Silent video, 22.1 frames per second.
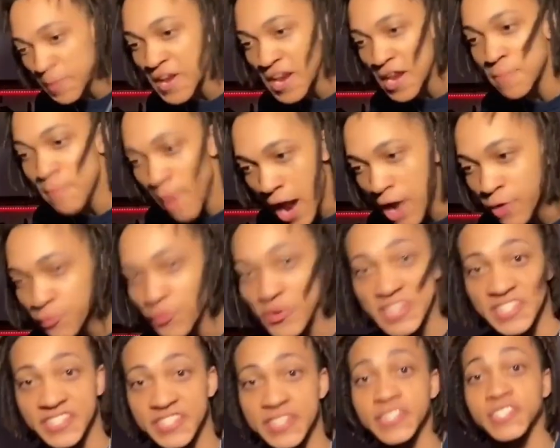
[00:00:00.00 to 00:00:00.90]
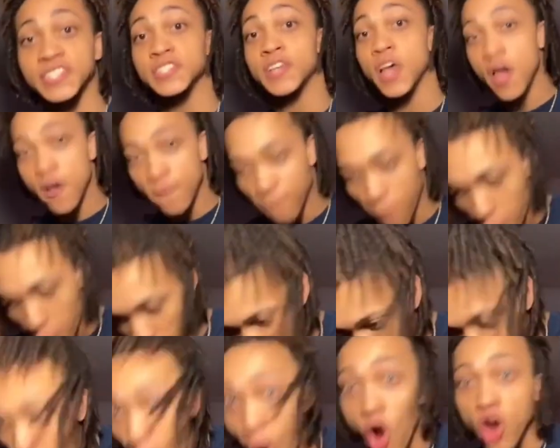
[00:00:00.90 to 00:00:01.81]
been in my recents for
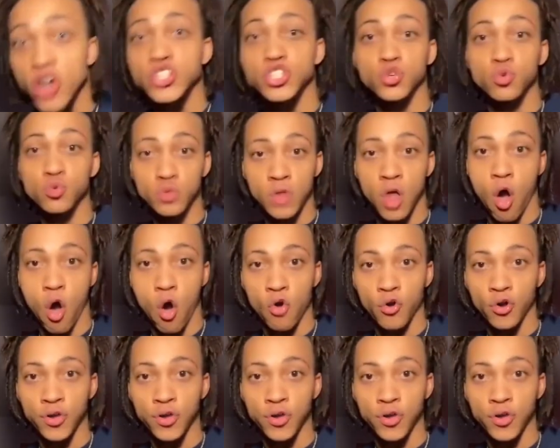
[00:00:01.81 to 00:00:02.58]
far too long.